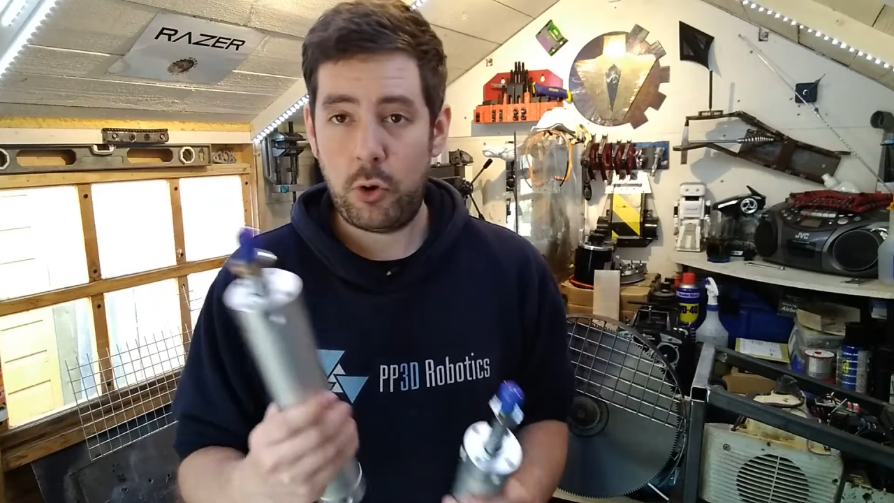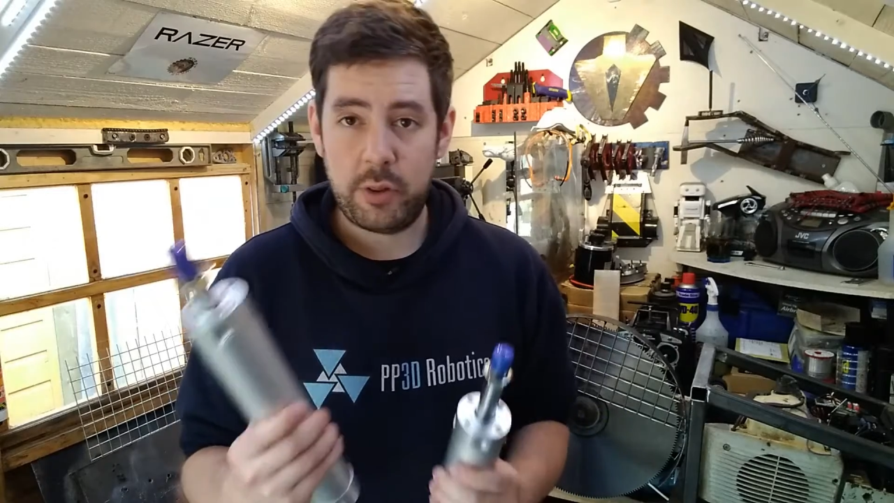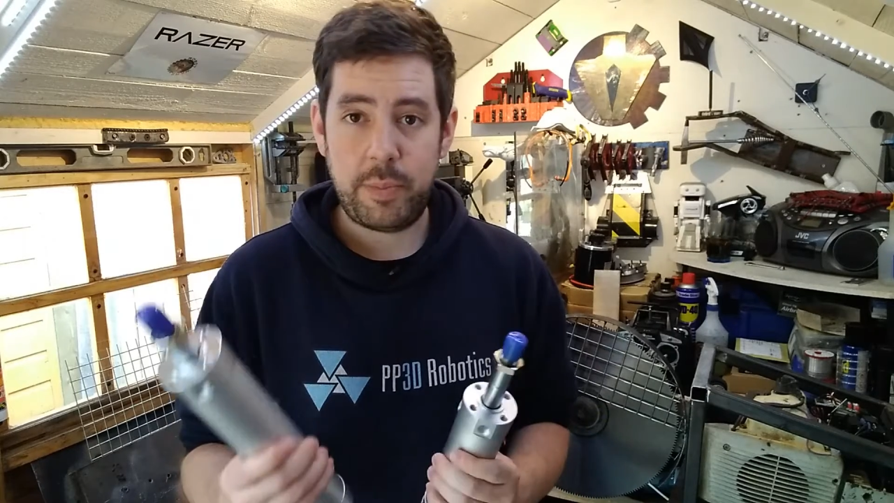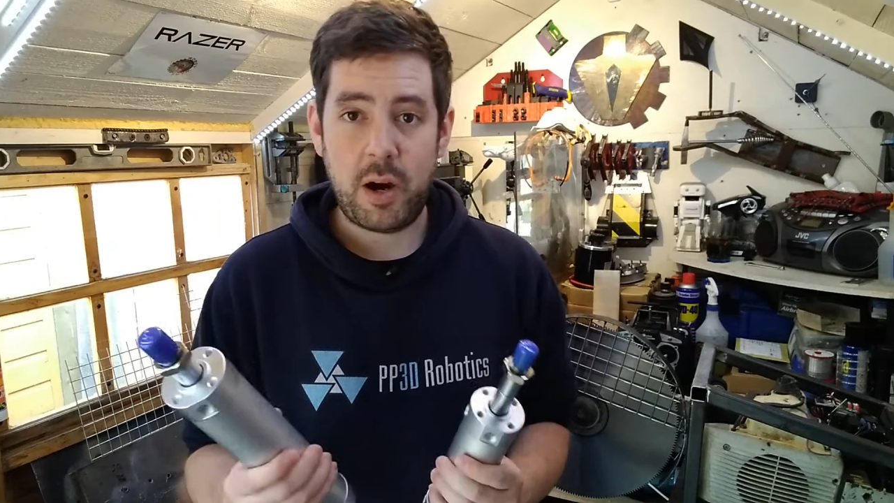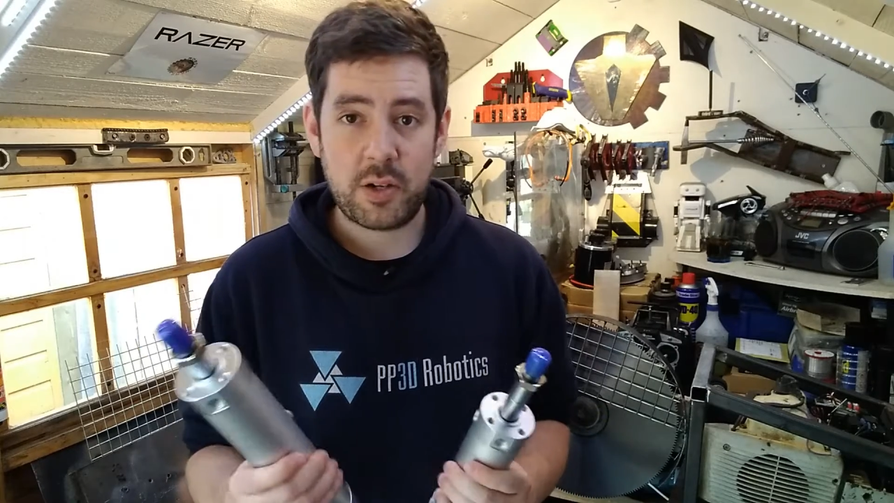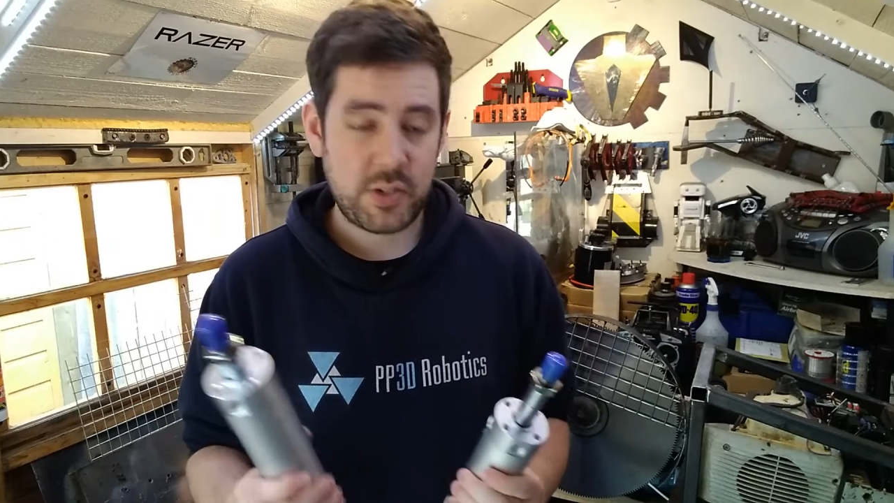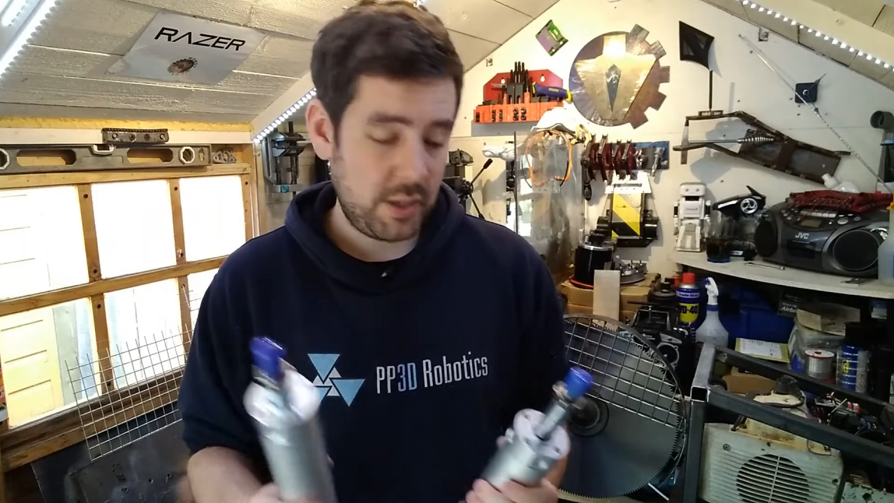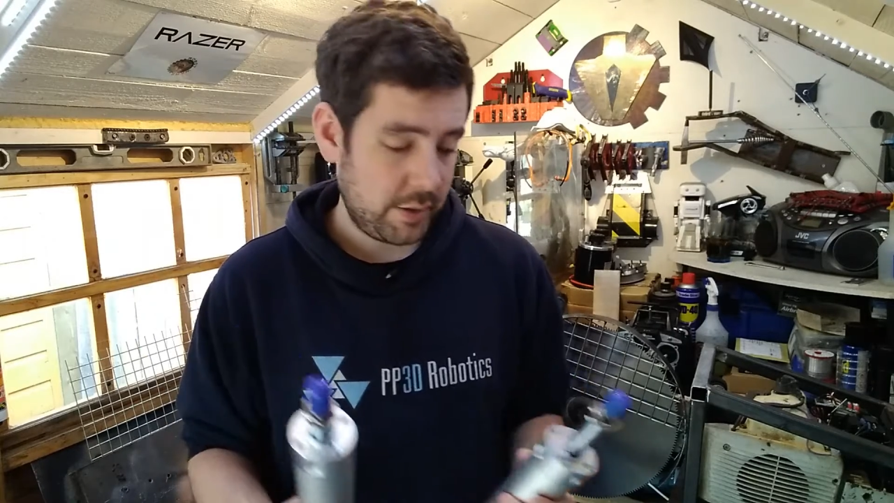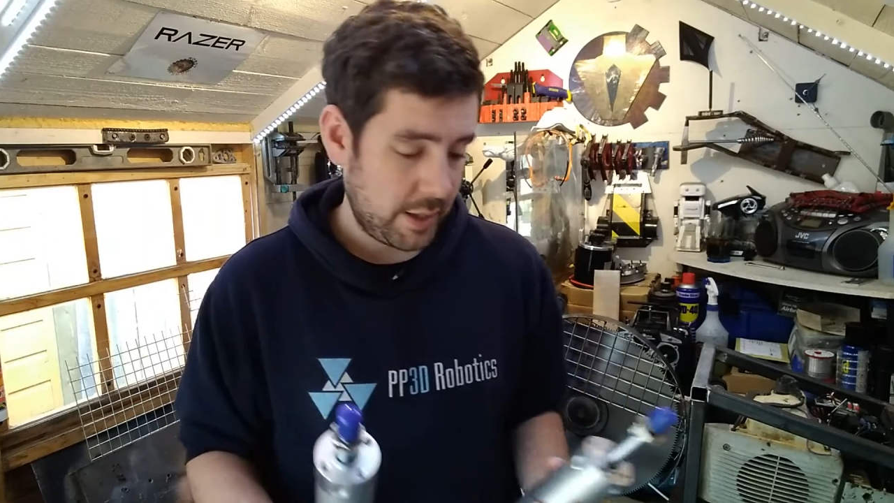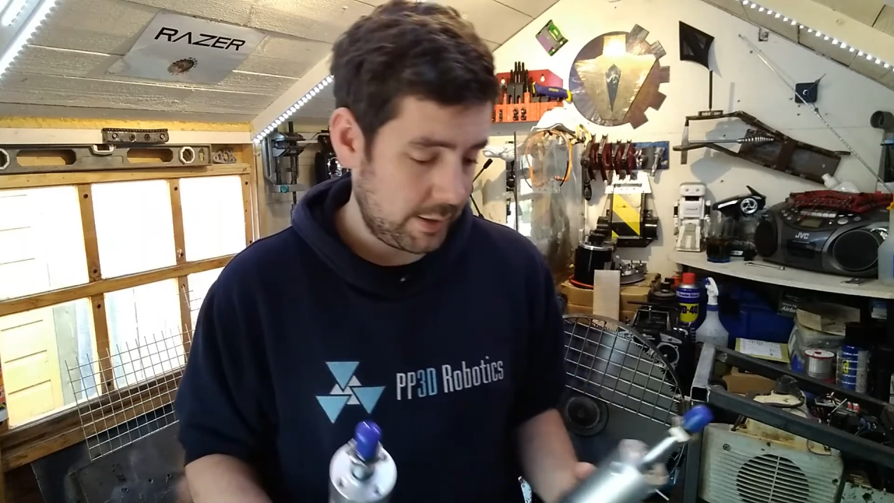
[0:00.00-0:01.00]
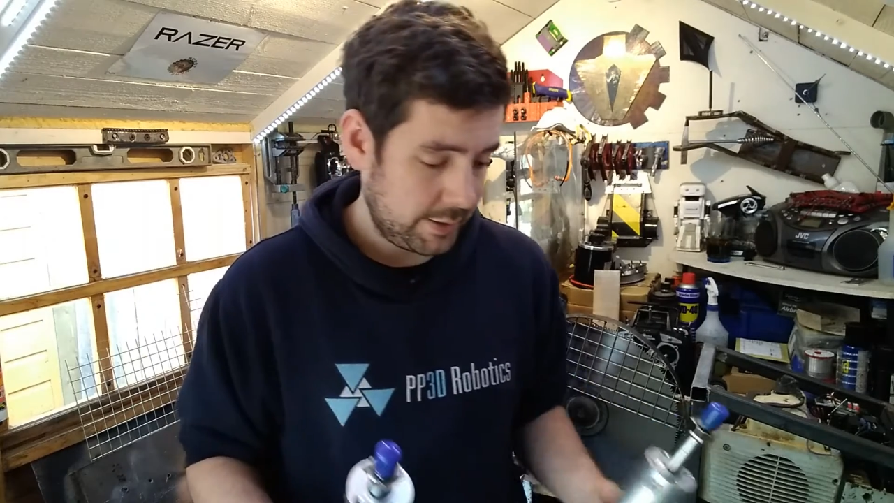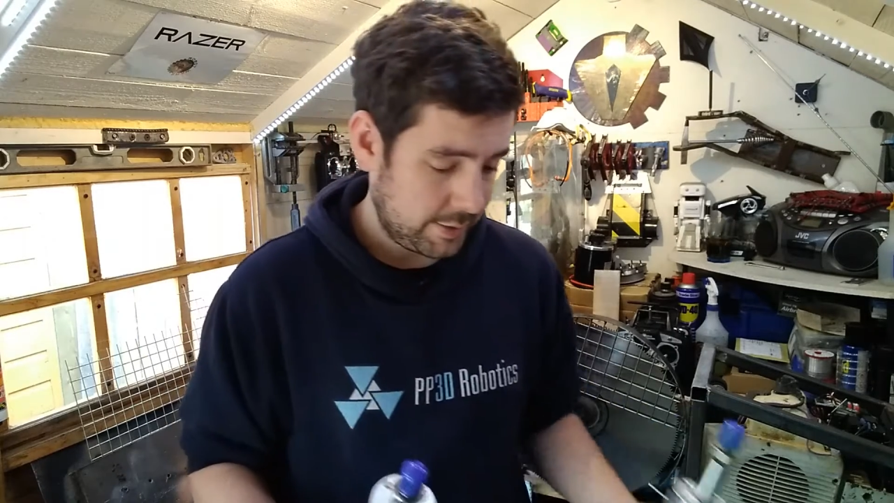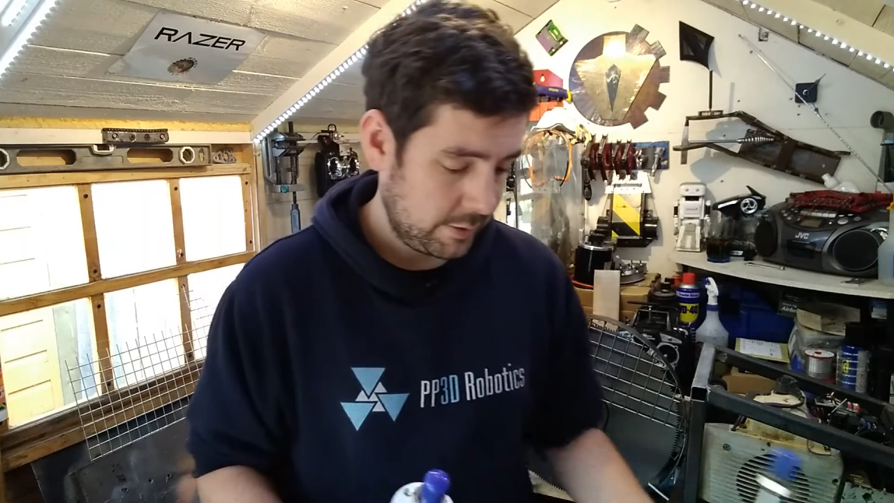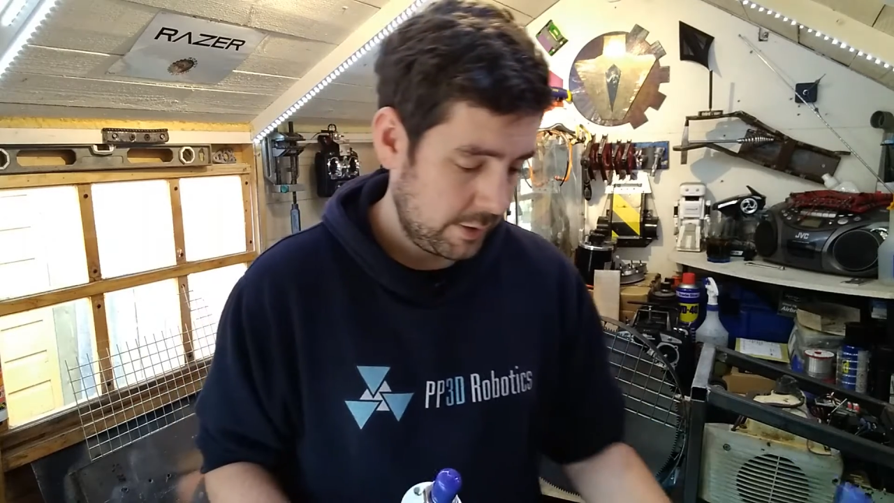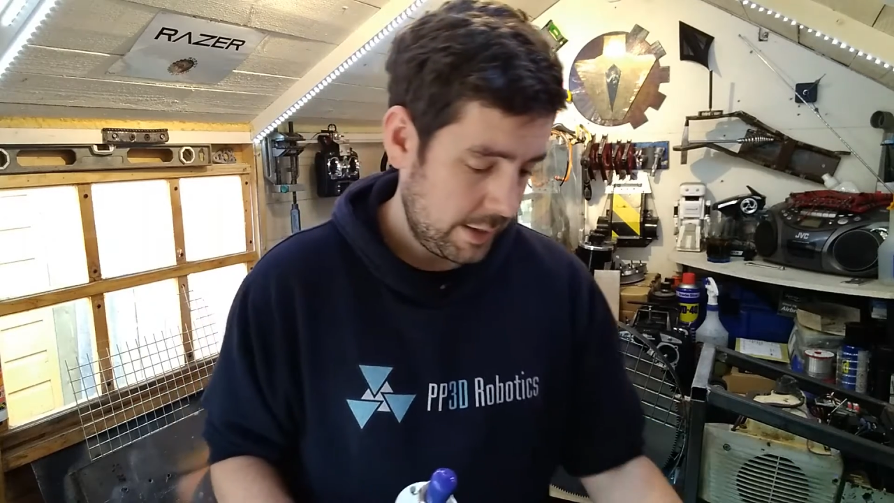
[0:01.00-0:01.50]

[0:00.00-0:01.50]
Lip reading: all the parts here that I need.